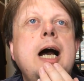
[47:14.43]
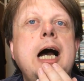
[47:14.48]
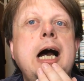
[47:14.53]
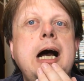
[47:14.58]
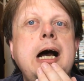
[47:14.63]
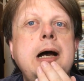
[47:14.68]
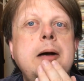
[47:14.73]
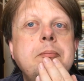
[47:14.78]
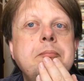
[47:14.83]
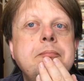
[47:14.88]

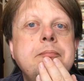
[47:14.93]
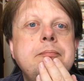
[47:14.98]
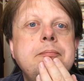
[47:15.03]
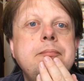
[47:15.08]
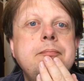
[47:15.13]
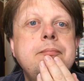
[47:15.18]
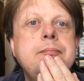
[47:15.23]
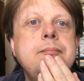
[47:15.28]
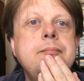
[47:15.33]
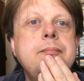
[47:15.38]
I
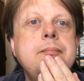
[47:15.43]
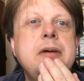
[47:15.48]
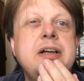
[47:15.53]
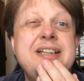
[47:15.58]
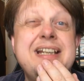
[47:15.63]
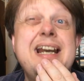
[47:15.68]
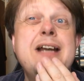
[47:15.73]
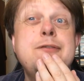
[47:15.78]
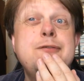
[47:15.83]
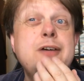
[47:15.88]

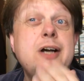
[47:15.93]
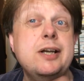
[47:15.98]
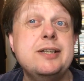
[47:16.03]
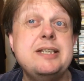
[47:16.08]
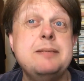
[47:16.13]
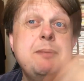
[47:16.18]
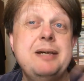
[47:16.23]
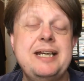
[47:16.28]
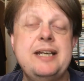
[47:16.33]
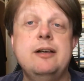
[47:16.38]
did have
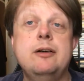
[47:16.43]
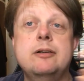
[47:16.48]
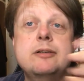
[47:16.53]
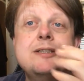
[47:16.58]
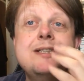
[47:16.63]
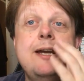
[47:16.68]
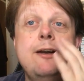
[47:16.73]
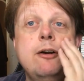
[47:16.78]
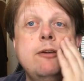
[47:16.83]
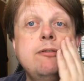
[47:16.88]
30, but he
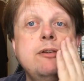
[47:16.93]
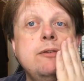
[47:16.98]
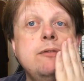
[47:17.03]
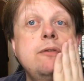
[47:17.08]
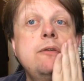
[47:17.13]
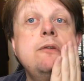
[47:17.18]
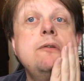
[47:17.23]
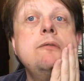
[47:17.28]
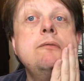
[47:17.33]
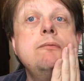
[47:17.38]
knocked 10 off
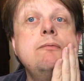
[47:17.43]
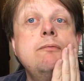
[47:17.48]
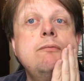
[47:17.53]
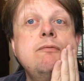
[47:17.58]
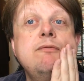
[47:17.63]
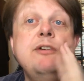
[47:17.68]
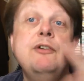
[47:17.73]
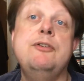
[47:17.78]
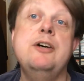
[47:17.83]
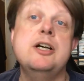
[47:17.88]
of
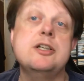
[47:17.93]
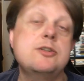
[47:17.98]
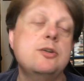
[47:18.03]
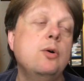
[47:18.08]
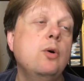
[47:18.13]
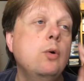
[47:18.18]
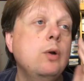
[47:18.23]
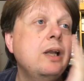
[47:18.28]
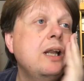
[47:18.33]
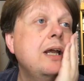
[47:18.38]
the
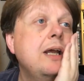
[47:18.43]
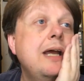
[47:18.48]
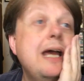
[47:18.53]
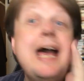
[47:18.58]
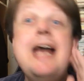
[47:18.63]
first haul.